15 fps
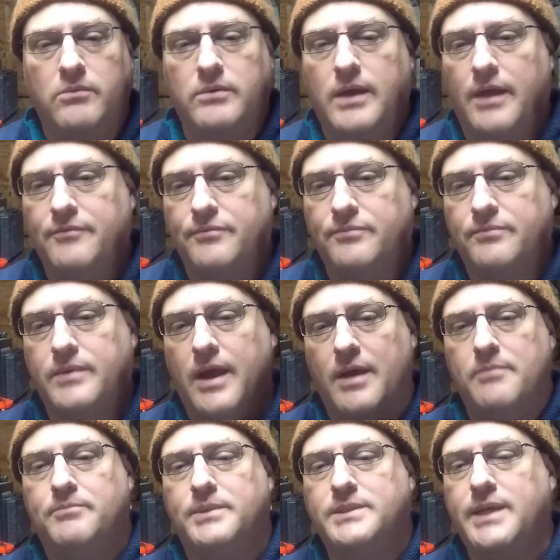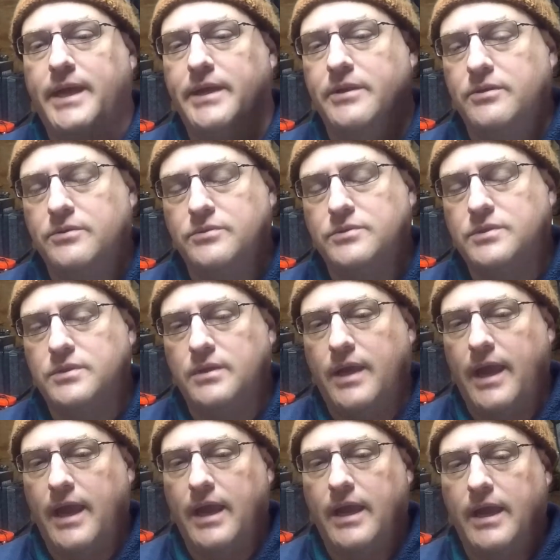I've got potatoes
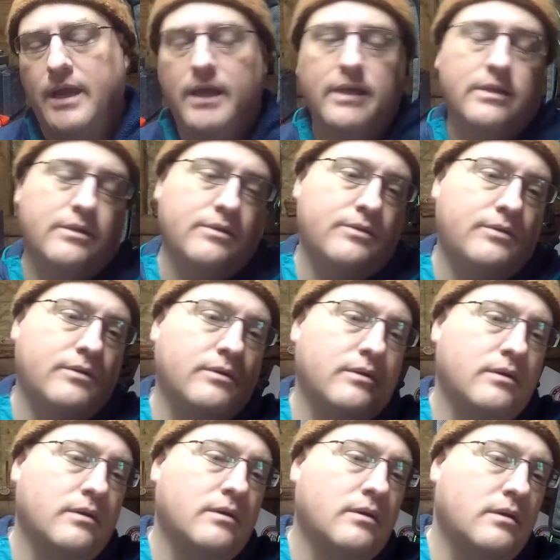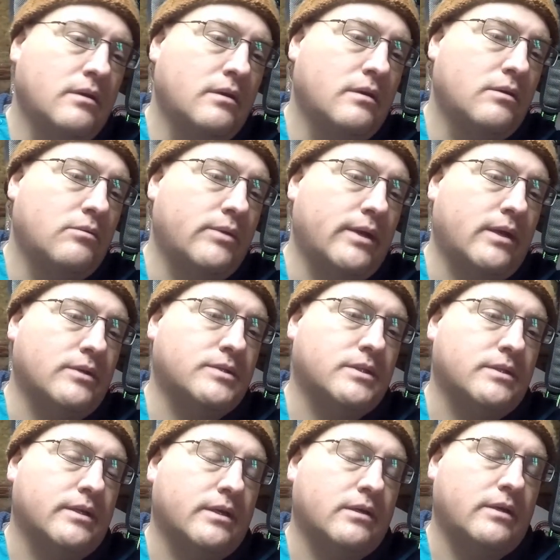and what else
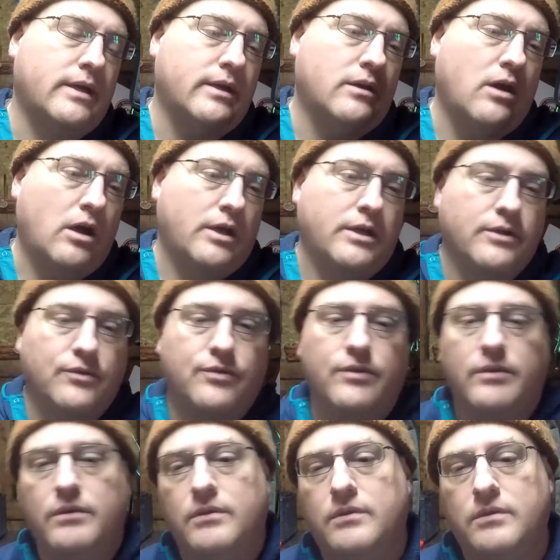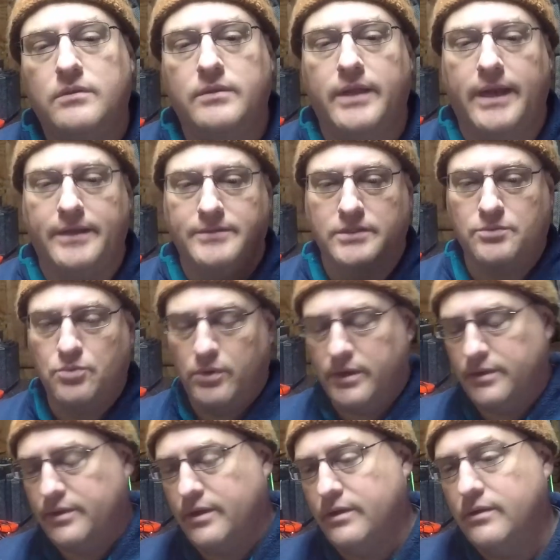in there? Onions that I just put
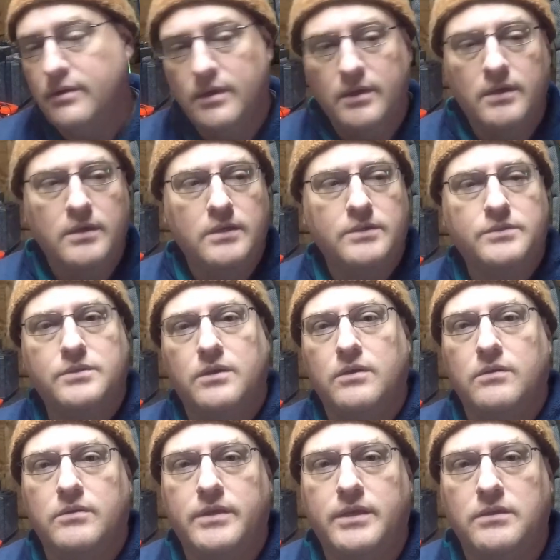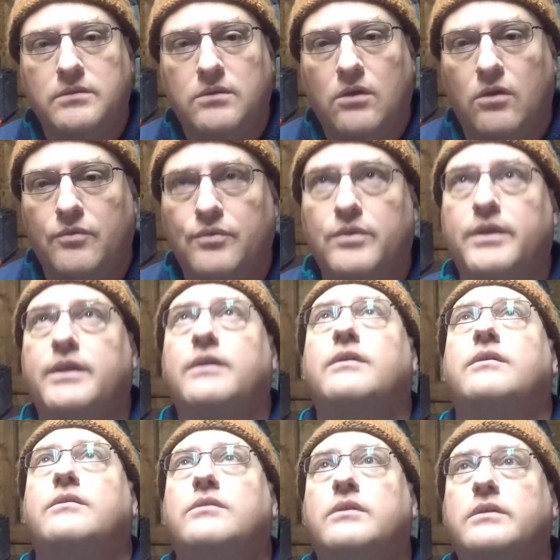in there. So hopefully
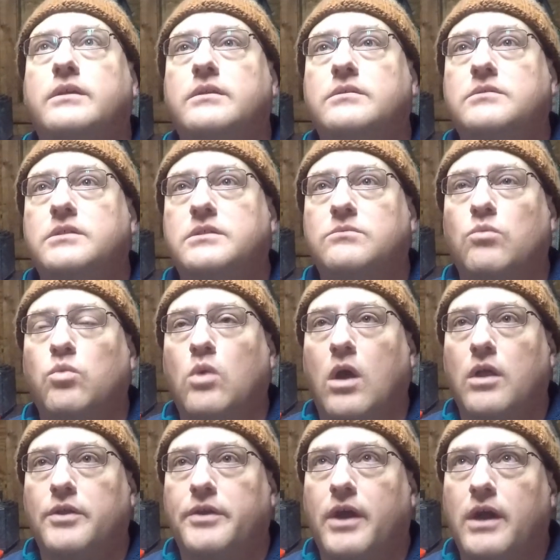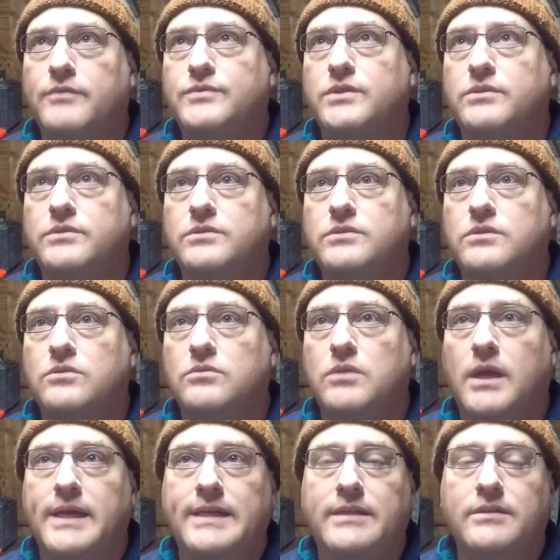just wall it off so there's no
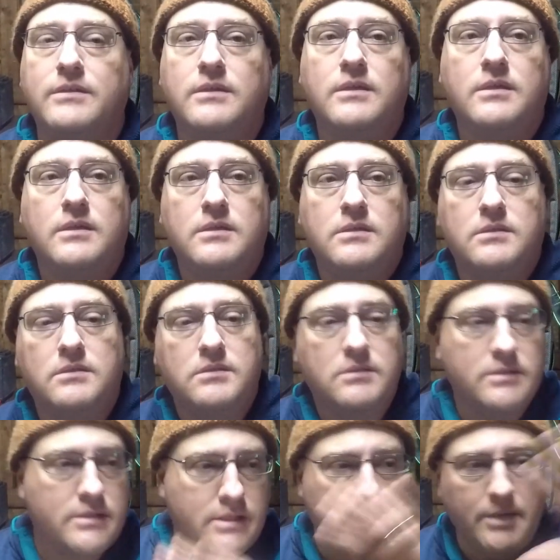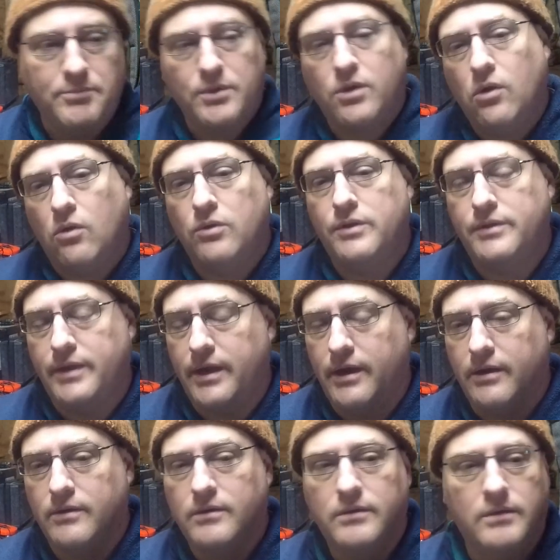light. Keep the cold in
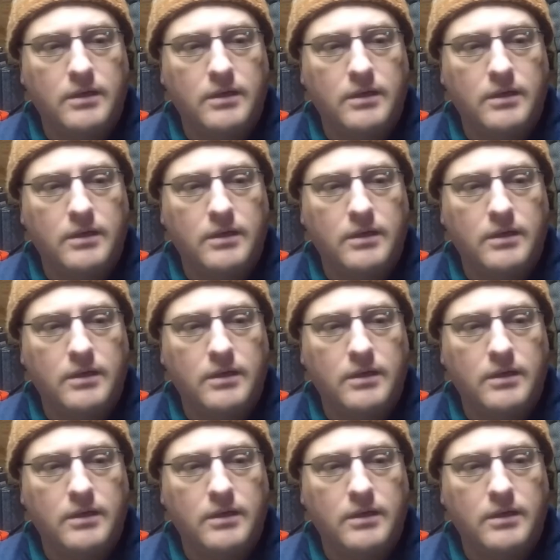there.